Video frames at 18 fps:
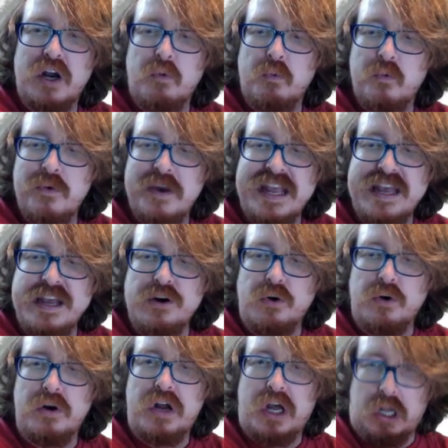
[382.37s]

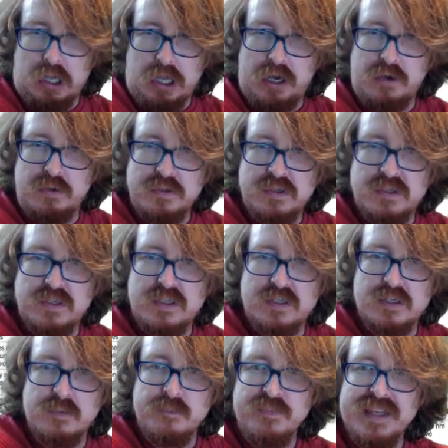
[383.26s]
real
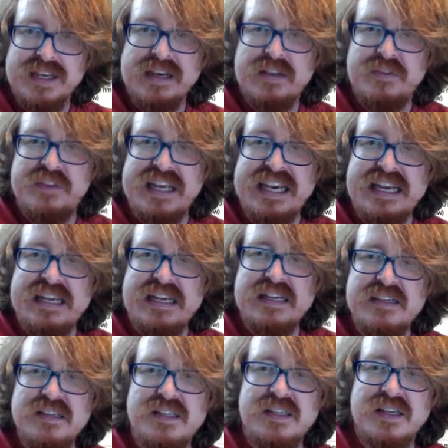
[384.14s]
close,
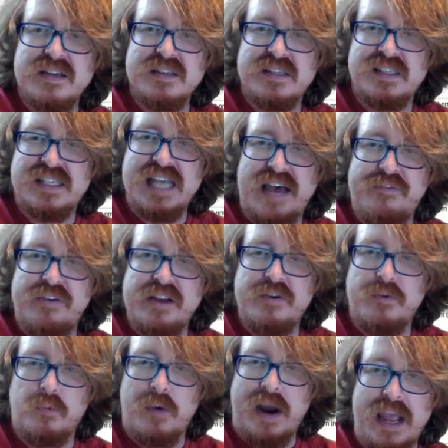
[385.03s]
these
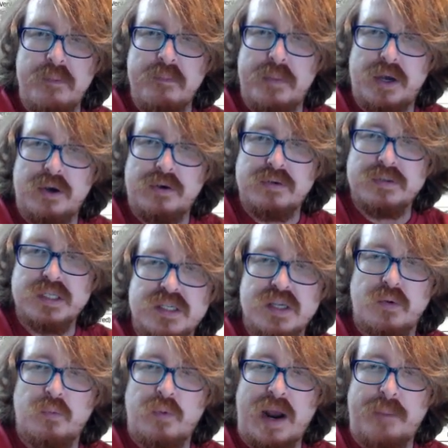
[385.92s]
7 rainbows
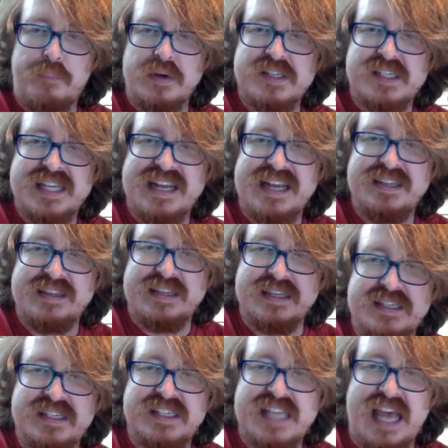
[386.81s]
represent the
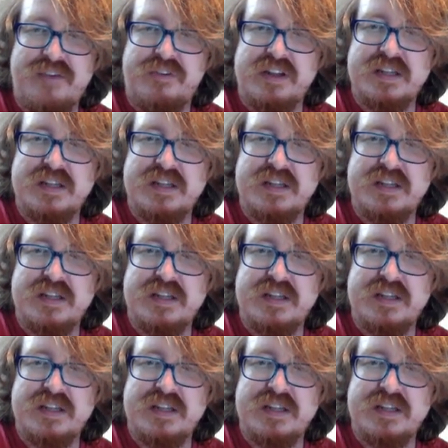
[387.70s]
7